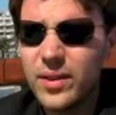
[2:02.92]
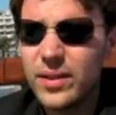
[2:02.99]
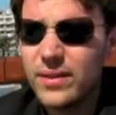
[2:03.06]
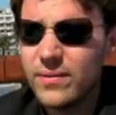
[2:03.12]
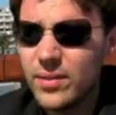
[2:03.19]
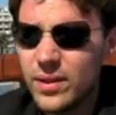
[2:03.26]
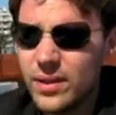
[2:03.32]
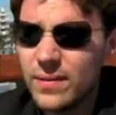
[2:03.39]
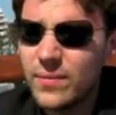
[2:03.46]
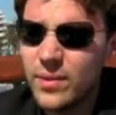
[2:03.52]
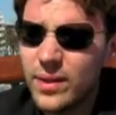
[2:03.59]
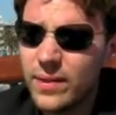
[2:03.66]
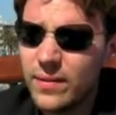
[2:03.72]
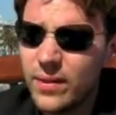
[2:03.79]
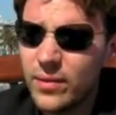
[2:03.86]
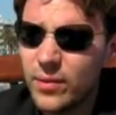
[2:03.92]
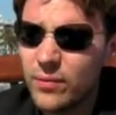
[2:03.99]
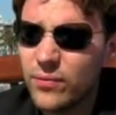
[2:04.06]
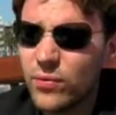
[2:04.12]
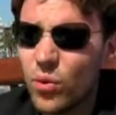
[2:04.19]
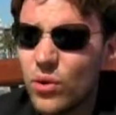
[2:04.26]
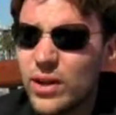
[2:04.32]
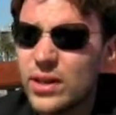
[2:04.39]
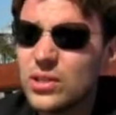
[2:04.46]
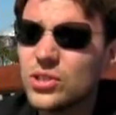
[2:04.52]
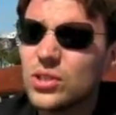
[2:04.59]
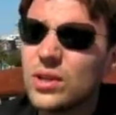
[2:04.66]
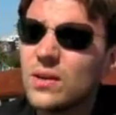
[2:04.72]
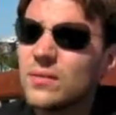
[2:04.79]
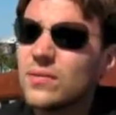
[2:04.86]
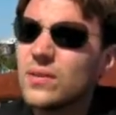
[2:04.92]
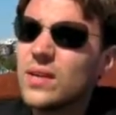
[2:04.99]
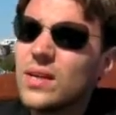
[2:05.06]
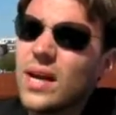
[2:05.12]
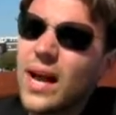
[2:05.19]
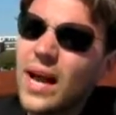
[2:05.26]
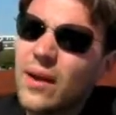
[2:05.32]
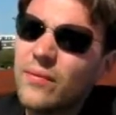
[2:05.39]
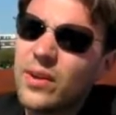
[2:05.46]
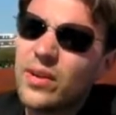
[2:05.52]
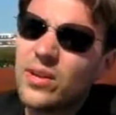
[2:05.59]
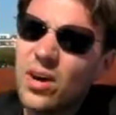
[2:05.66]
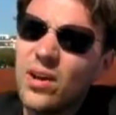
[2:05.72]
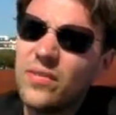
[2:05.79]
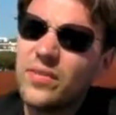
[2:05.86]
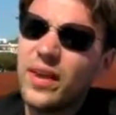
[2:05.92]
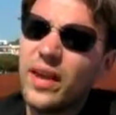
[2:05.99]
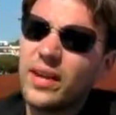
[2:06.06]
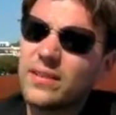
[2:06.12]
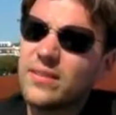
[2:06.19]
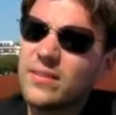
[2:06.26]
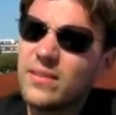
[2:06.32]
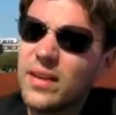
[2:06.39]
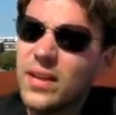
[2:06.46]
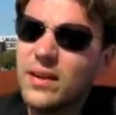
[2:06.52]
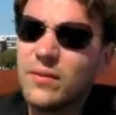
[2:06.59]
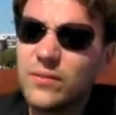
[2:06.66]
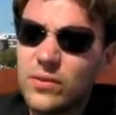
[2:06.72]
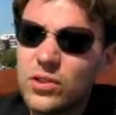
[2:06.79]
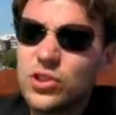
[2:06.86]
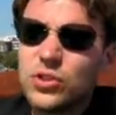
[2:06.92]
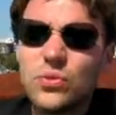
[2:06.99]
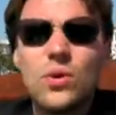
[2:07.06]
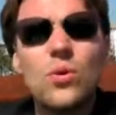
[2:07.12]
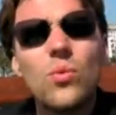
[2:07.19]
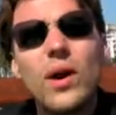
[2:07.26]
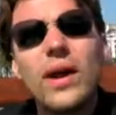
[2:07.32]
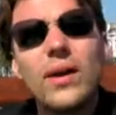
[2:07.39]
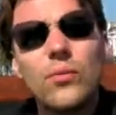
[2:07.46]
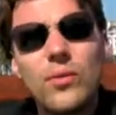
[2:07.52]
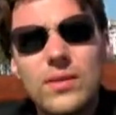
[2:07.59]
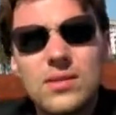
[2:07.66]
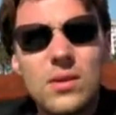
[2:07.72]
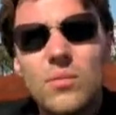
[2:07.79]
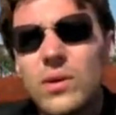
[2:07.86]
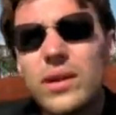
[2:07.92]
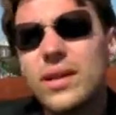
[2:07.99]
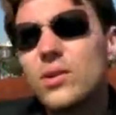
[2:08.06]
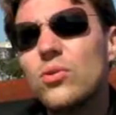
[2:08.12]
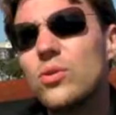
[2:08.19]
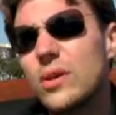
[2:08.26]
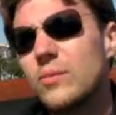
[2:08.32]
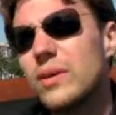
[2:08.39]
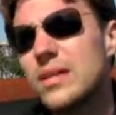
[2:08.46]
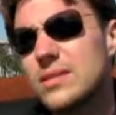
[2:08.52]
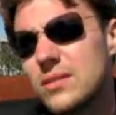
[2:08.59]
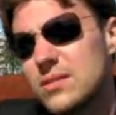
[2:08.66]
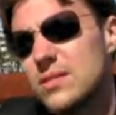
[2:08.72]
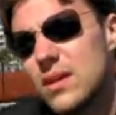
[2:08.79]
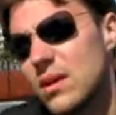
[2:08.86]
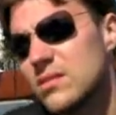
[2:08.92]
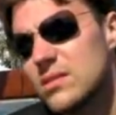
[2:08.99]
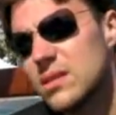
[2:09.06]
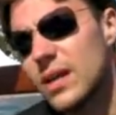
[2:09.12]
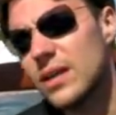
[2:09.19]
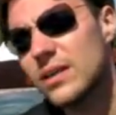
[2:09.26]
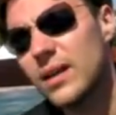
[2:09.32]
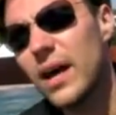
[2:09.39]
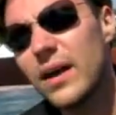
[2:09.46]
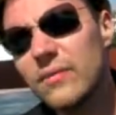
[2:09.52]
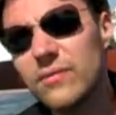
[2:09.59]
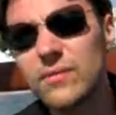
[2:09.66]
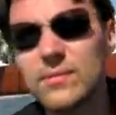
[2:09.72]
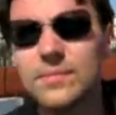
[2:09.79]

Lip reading: the voyage of having contact in a virtual way with somebody who he meets on Second Life.